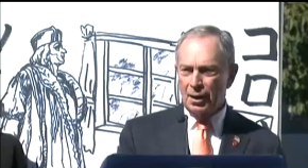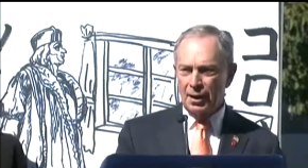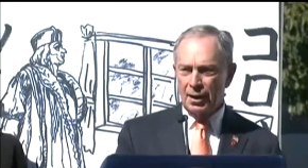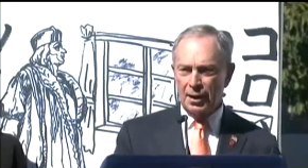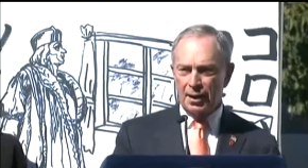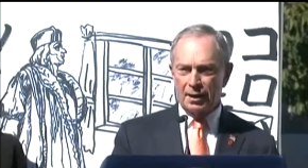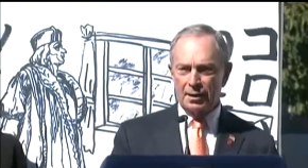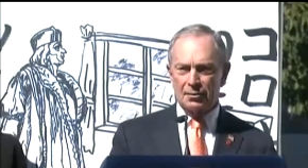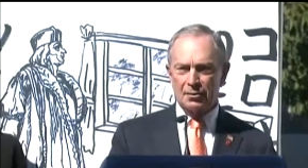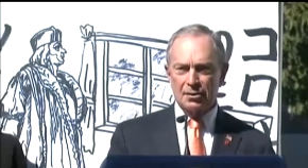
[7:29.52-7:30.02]

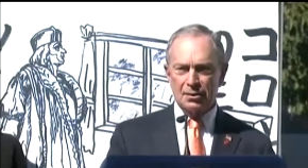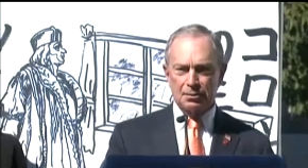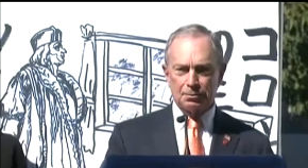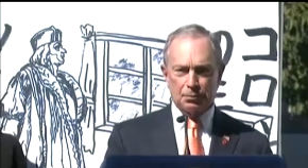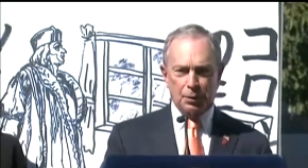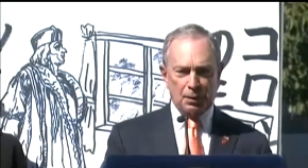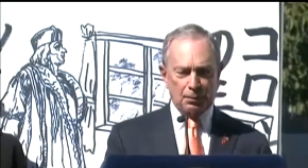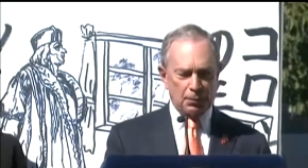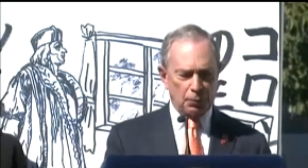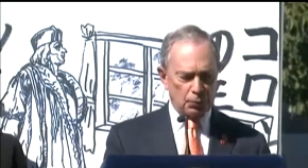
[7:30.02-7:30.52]
and
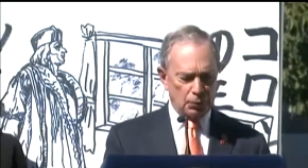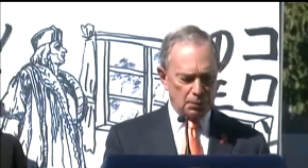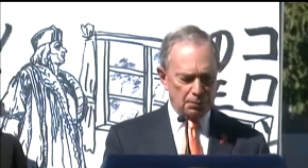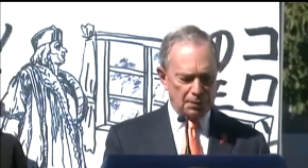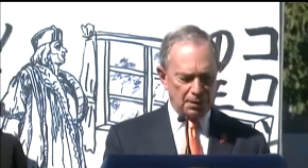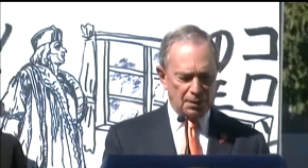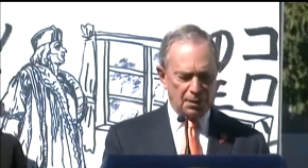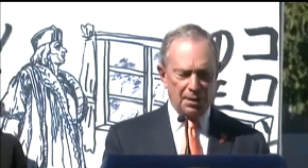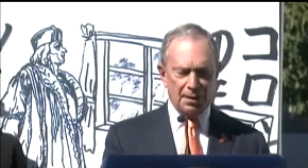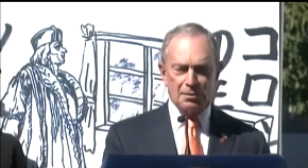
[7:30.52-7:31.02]
it probably would have
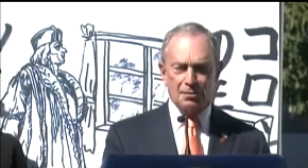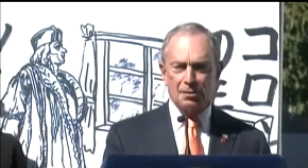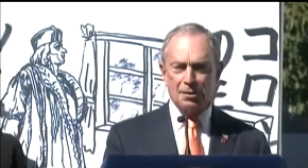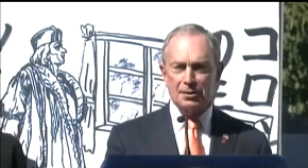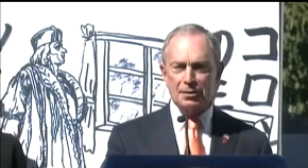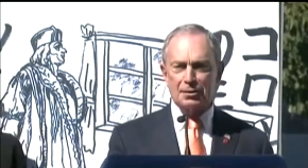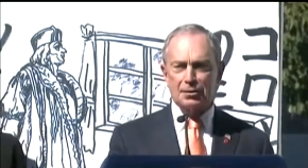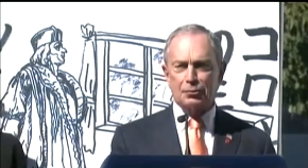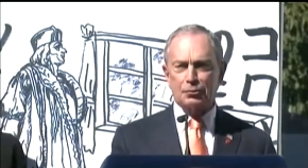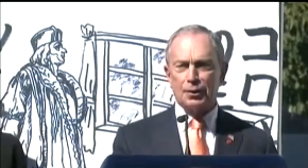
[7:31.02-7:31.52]
been a lot
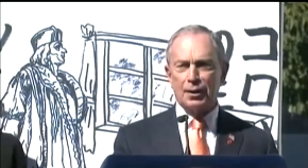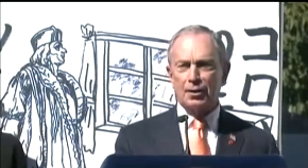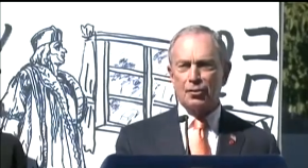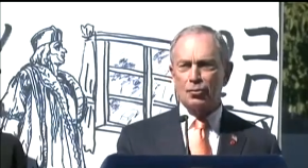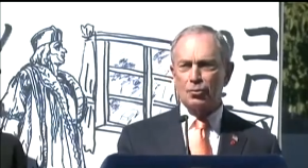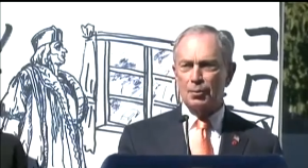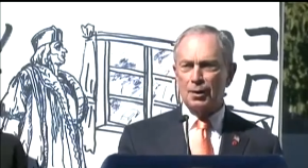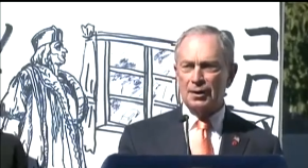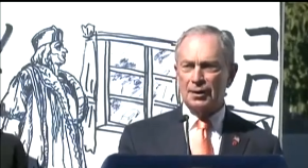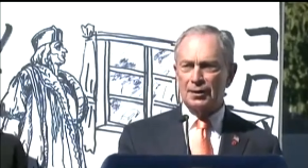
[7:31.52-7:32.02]
harder to
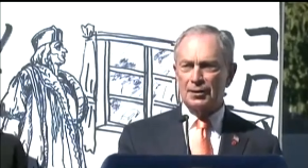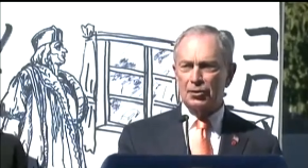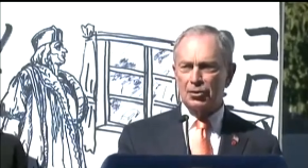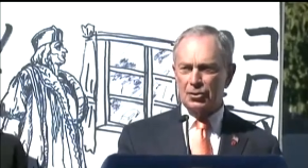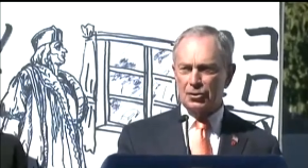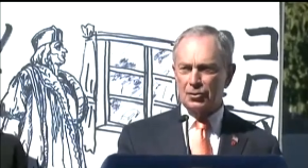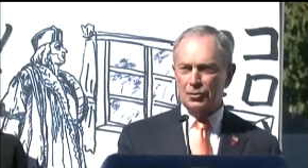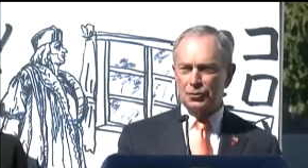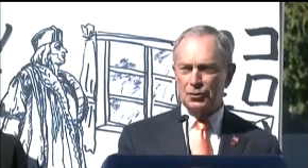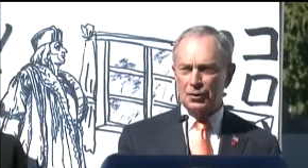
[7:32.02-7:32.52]
raise money
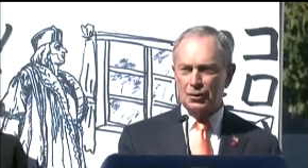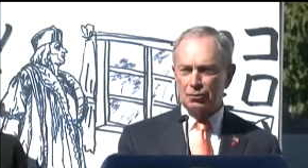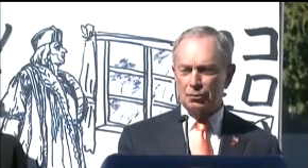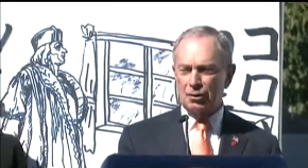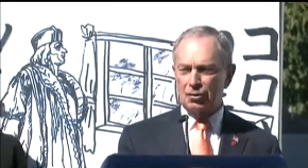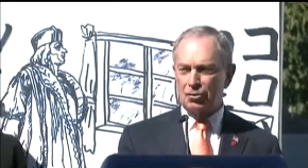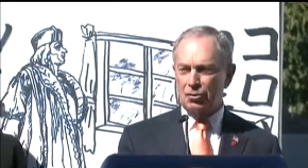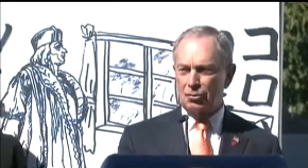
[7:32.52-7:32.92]
just for the